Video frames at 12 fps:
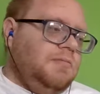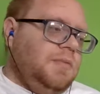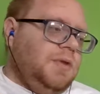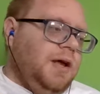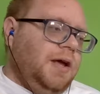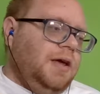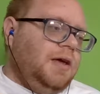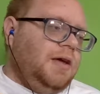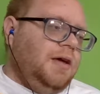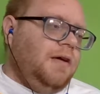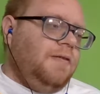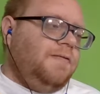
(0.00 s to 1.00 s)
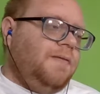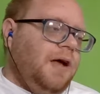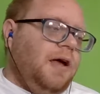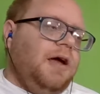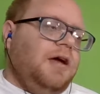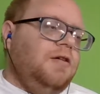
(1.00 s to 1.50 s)
Like if
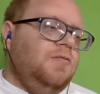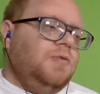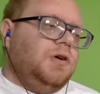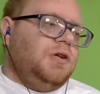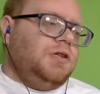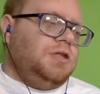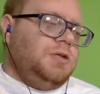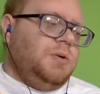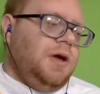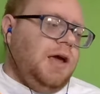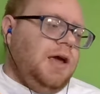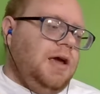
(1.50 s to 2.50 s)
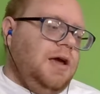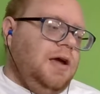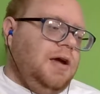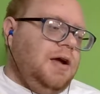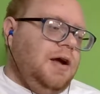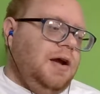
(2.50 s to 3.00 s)
I were to do
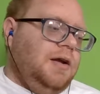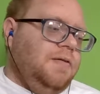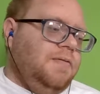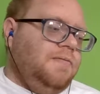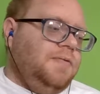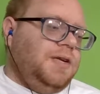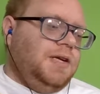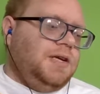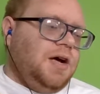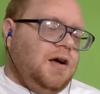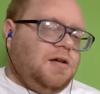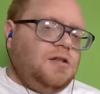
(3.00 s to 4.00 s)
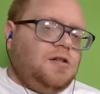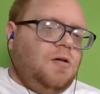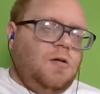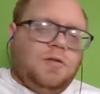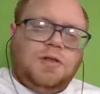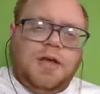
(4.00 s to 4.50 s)
a kind of detox
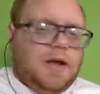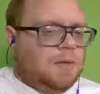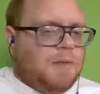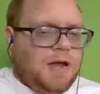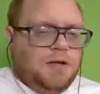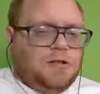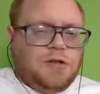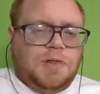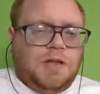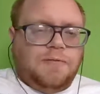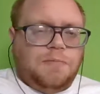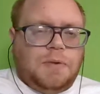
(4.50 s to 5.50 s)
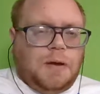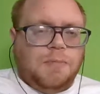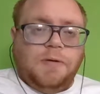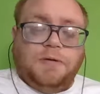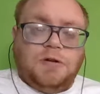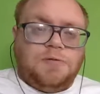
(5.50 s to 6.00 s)
cult thing, I might use something from Nine
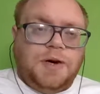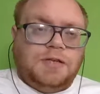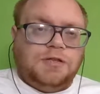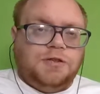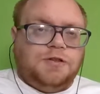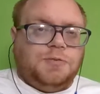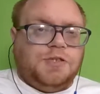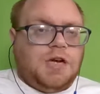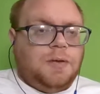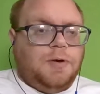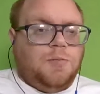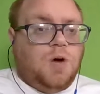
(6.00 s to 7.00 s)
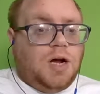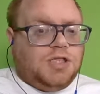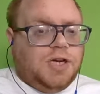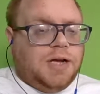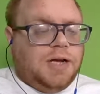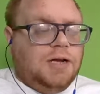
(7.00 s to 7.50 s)
Perfect Strangers, which I've been
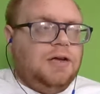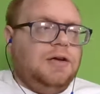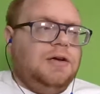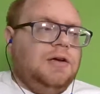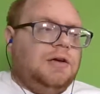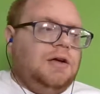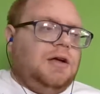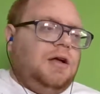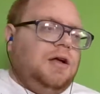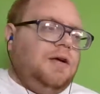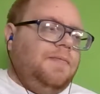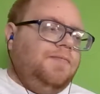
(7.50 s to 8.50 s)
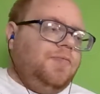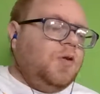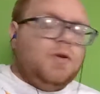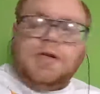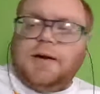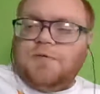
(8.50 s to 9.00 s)
watching,
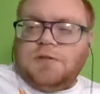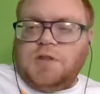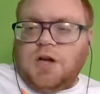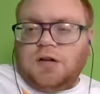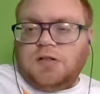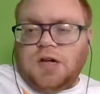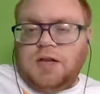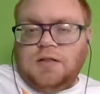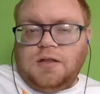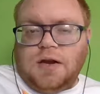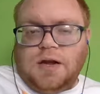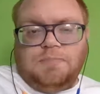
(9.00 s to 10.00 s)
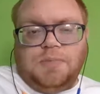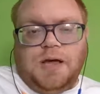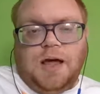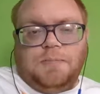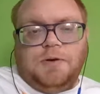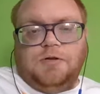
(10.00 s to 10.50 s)
which I have some thoughts on that I'd be
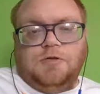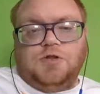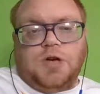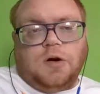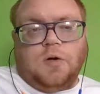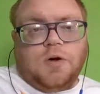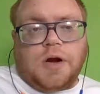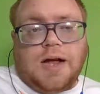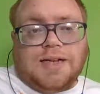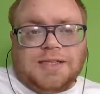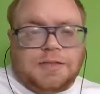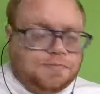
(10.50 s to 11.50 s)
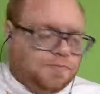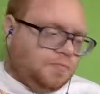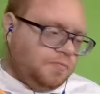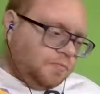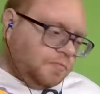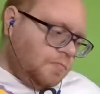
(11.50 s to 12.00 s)
happy to share or not.
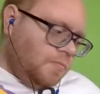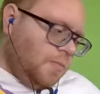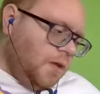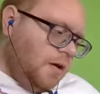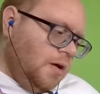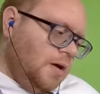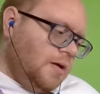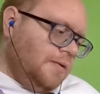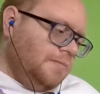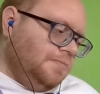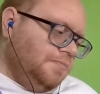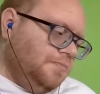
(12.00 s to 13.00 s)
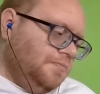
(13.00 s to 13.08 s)
Um,